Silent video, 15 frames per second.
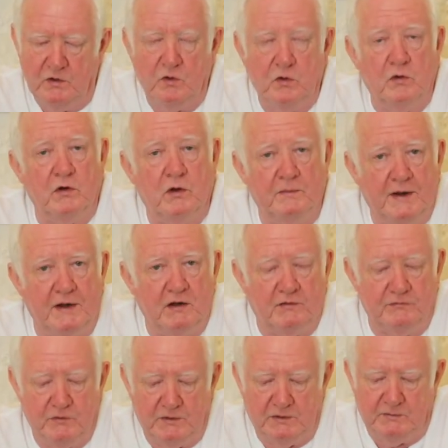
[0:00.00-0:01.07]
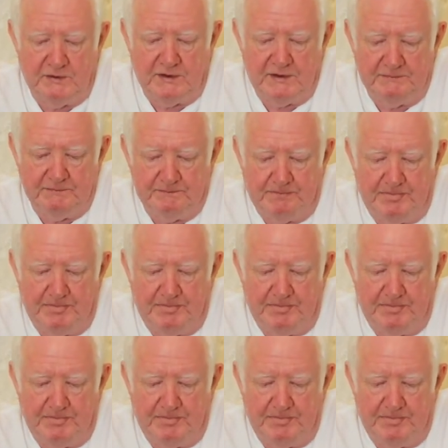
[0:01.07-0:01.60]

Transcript: or not many of you anyway.